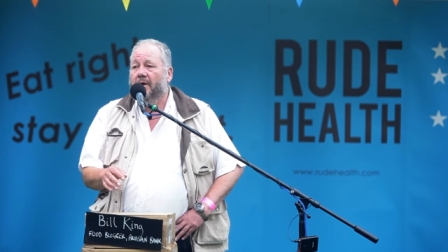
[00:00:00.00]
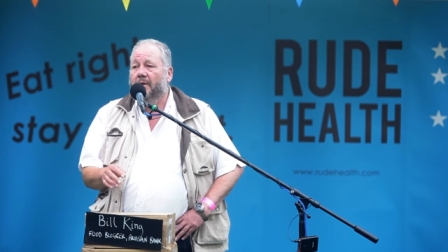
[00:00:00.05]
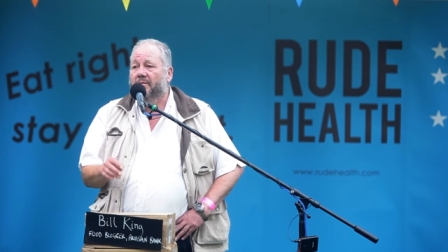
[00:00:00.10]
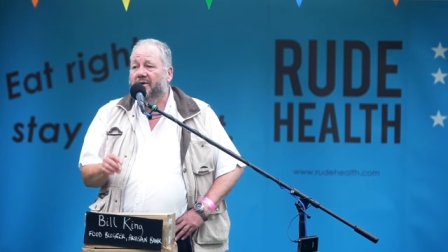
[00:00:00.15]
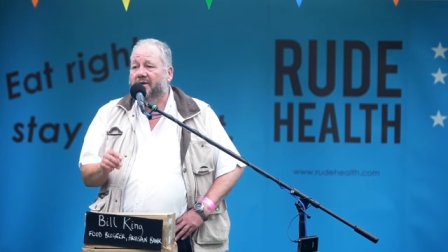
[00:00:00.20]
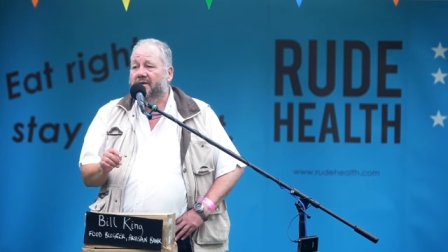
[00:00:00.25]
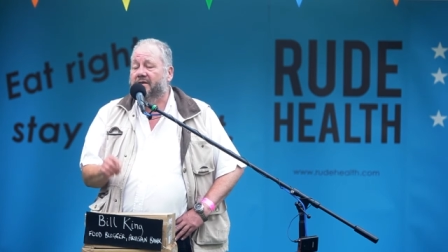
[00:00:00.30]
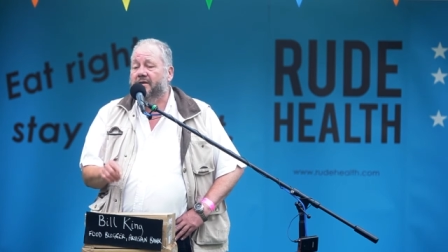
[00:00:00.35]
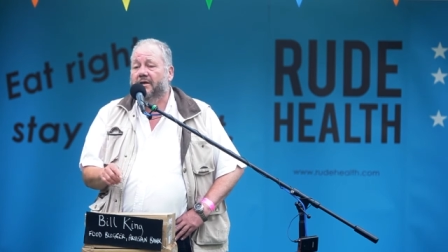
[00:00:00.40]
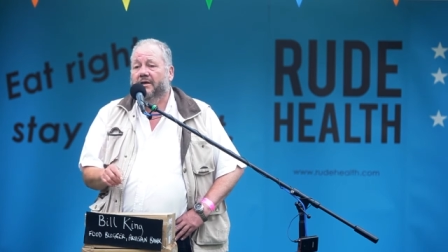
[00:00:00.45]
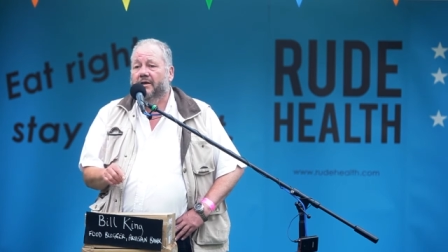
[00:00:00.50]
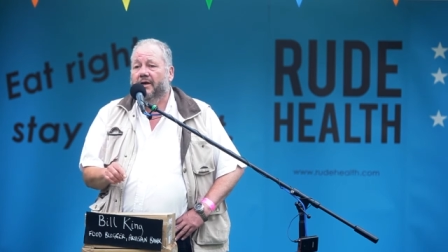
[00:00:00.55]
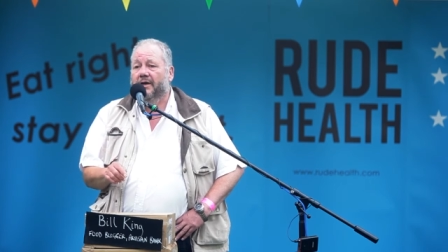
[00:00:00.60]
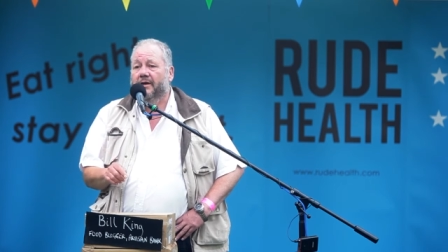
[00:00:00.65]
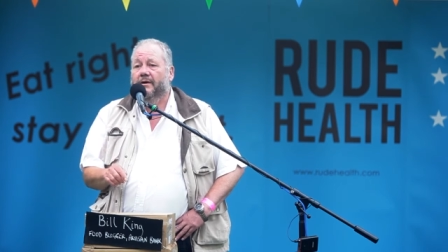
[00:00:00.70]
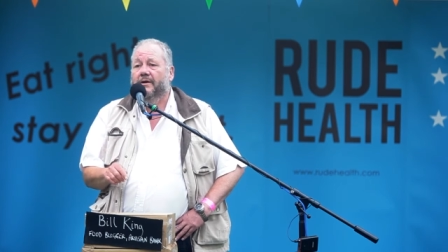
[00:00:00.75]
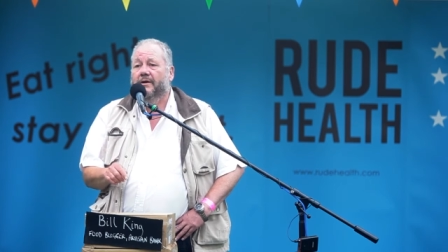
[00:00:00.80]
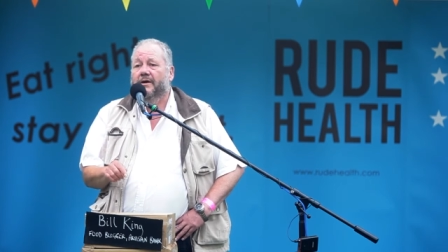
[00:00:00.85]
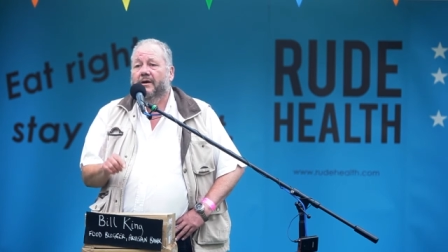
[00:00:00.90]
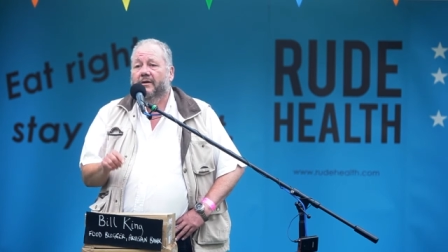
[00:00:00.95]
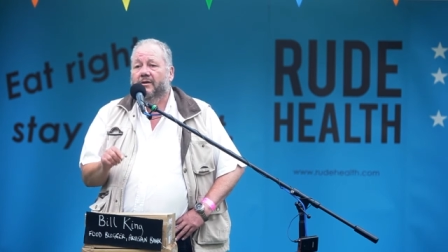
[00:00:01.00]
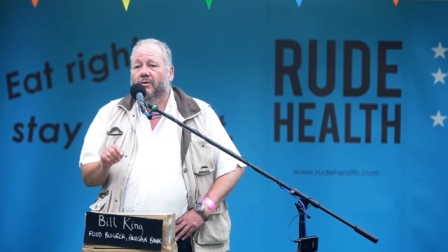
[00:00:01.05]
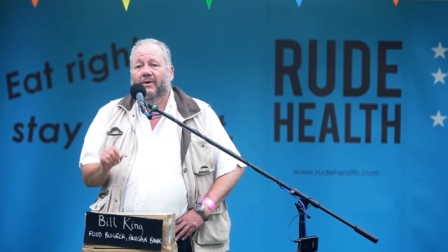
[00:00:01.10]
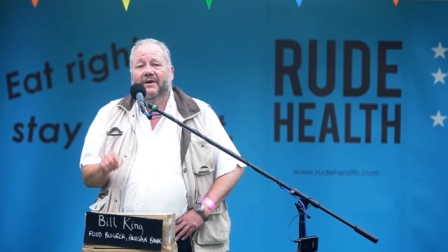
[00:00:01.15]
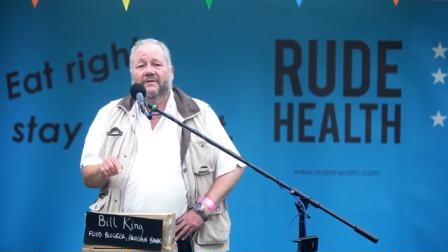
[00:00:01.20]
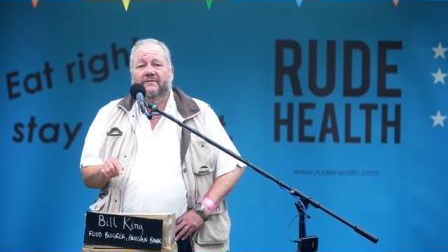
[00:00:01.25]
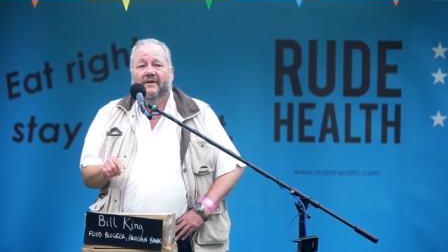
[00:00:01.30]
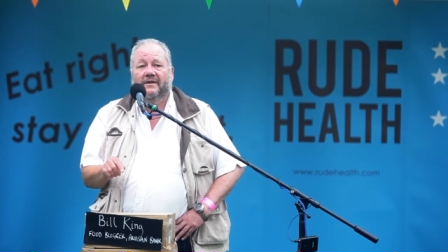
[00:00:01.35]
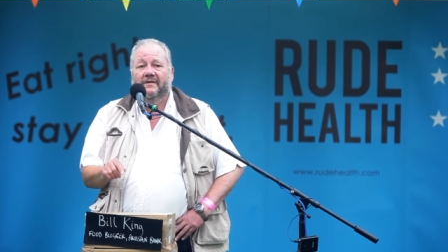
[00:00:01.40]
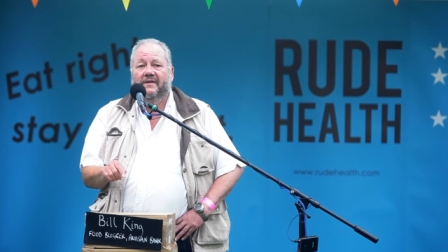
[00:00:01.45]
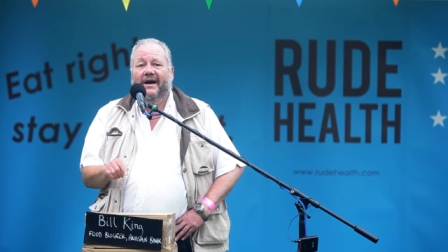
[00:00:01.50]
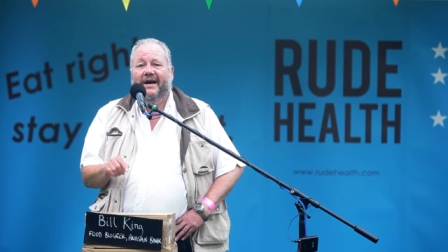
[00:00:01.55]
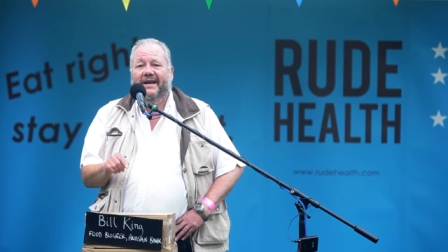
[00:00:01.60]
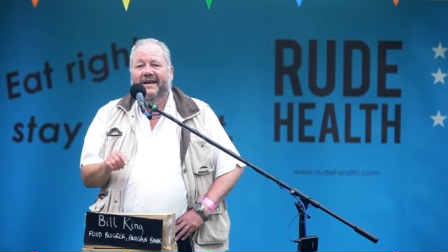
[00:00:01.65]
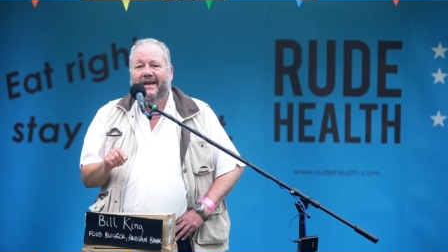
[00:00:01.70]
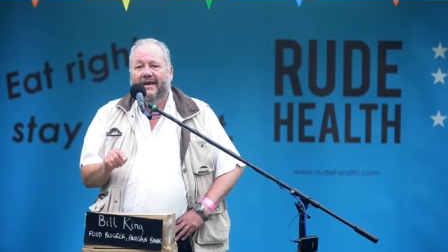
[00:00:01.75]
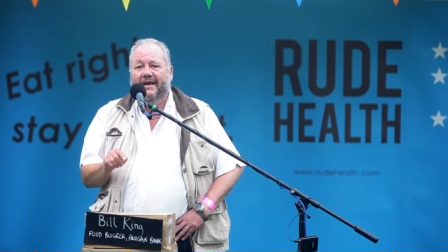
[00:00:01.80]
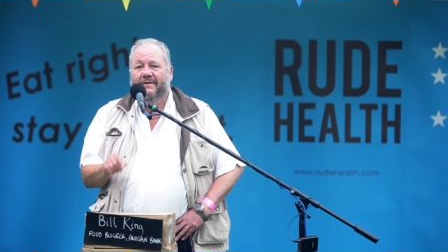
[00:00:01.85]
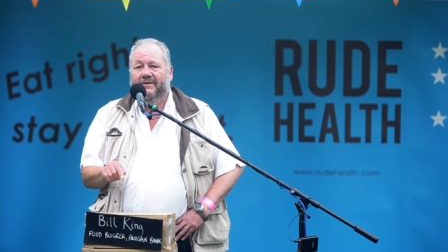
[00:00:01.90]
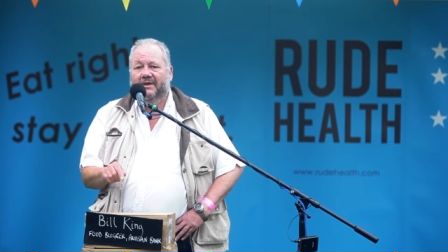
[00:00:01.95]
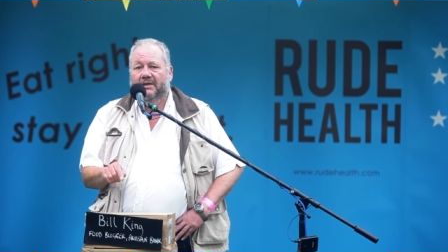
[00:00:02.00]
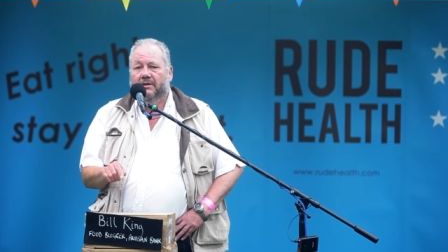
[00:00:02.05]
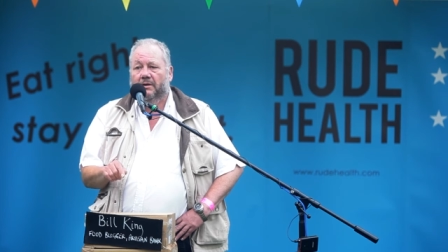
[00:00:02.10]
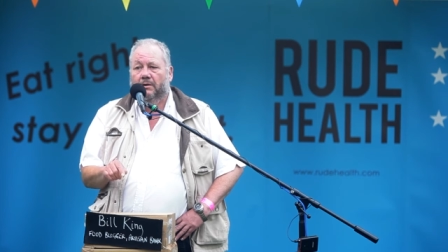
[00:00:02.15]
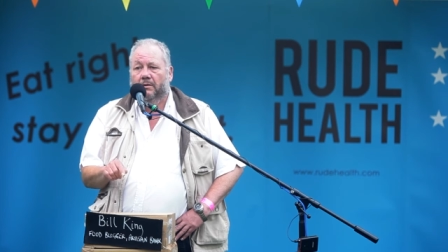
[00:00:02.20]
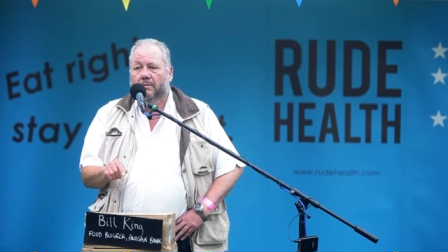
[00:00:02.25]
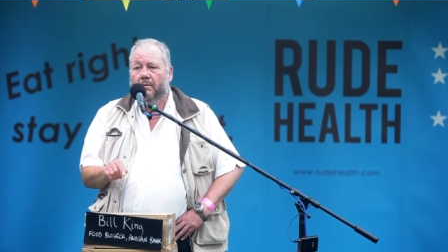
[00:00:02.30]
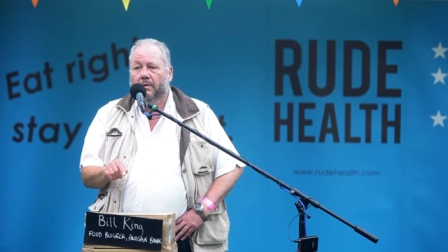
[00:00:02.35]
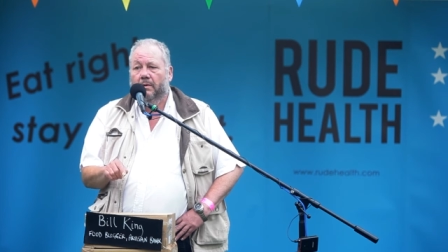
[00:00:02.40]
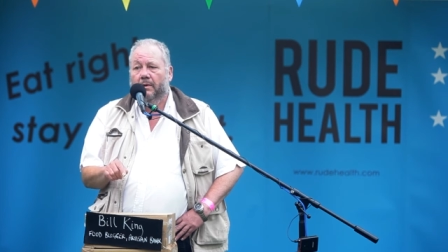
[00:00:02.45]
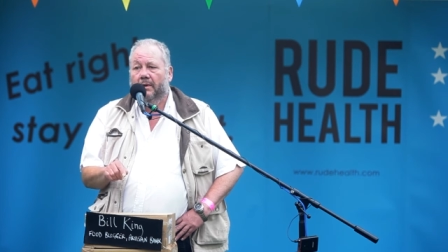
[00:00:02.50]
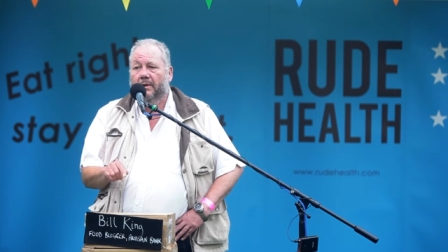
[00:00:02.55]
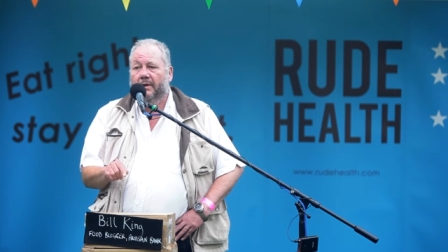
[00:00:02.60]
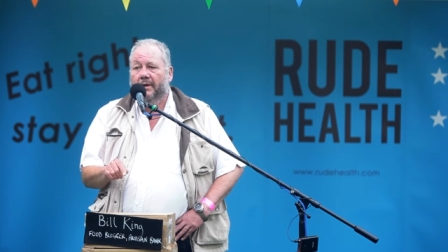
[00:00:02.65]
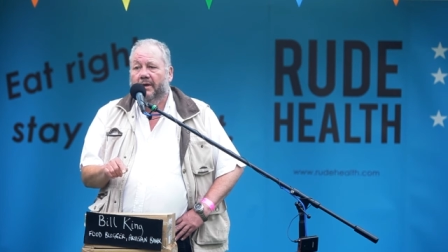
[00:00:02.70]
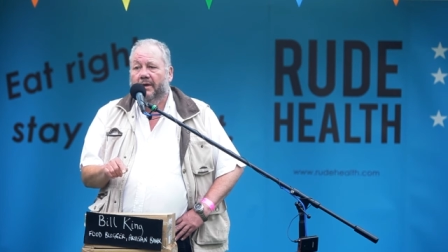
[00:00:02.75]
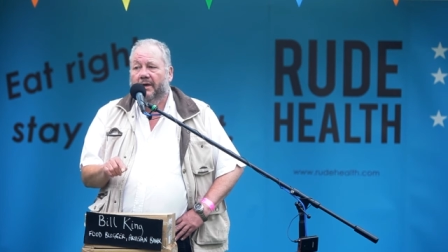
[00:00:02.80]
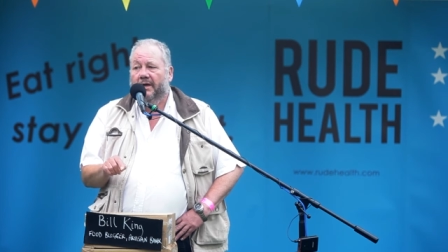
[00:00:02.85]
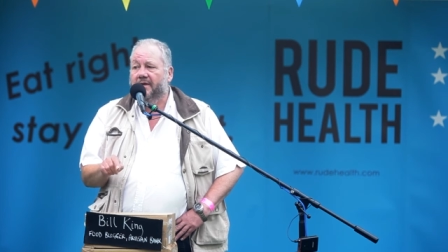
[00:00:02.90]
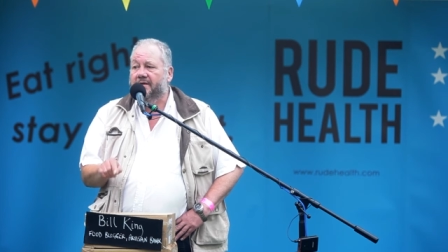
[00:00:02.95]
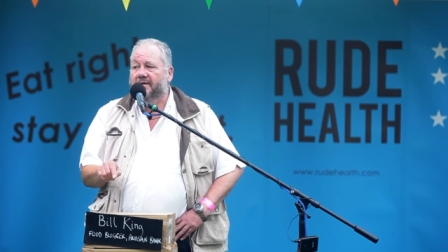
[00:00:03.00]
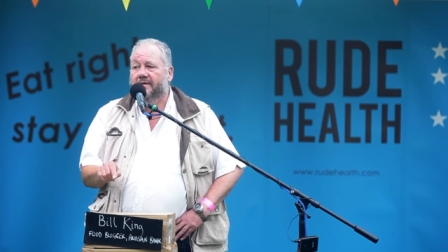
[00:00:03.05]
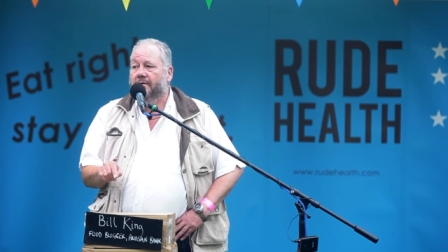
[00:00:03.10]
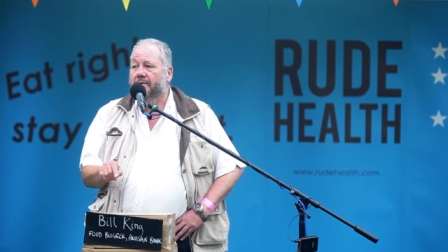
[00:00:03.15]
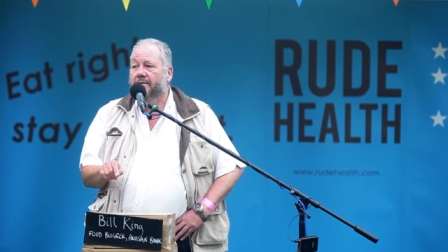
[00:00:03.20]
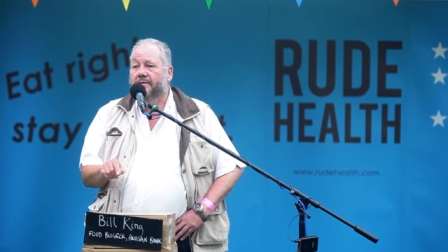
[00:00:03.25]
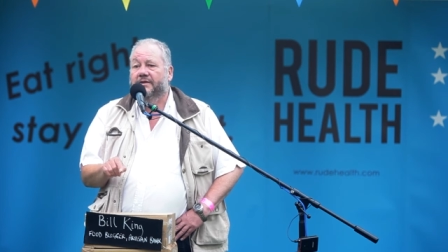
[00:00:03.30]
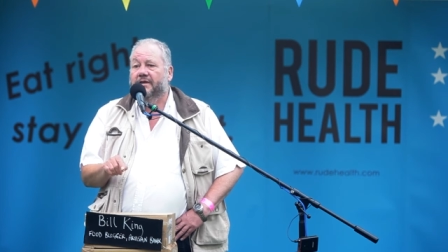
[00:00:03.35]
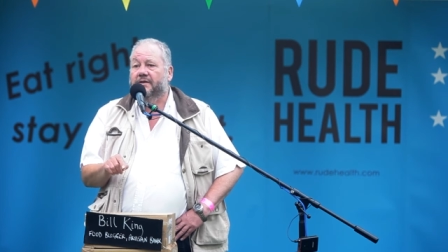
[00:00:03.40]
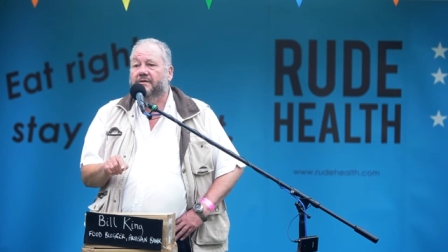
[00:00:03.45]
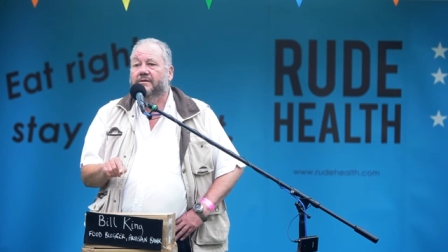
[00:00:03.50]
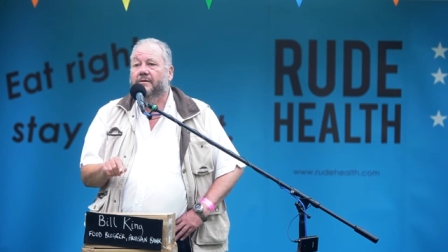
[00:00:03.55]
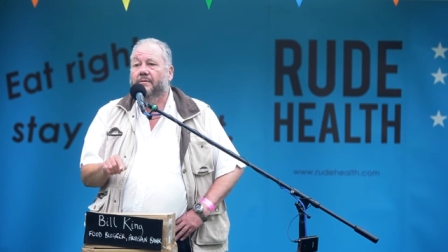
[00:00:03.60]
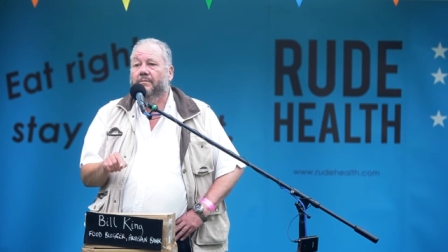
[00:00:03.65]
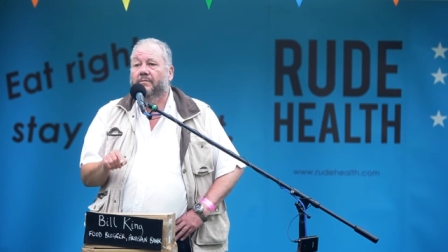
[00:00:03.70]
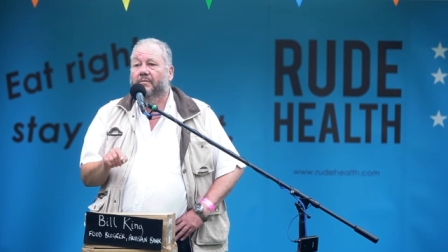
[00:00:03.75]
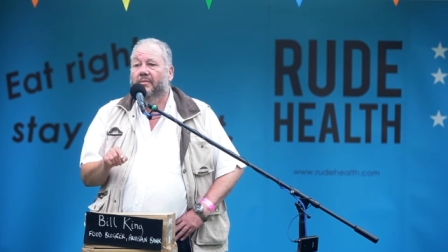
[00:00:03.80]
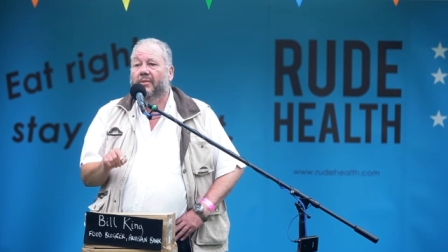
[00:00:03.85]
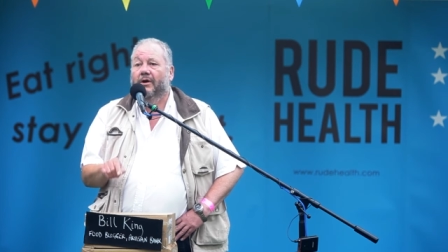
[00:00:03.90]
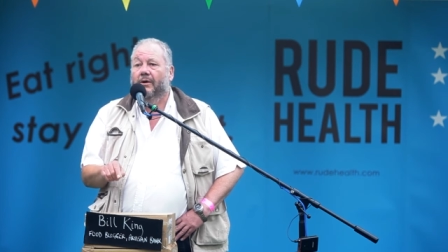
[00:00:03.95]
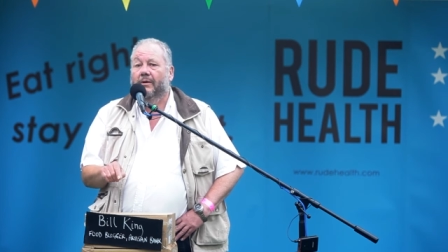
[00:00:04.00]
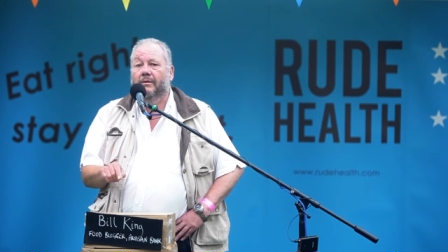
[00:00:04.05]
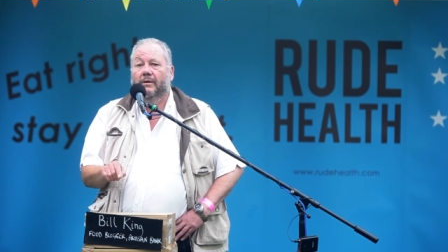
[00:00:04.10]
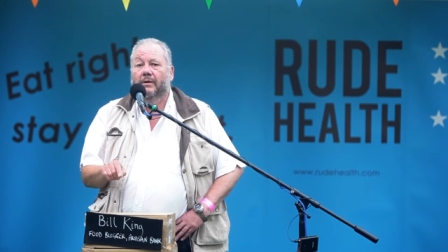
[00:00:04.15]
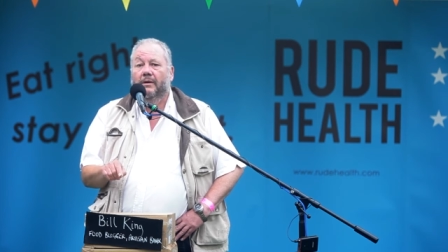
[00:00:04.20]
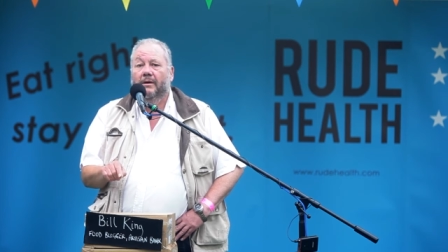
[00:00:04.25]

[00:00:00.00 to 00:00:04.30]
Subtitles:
But certainly, the one thing that I never do is just blog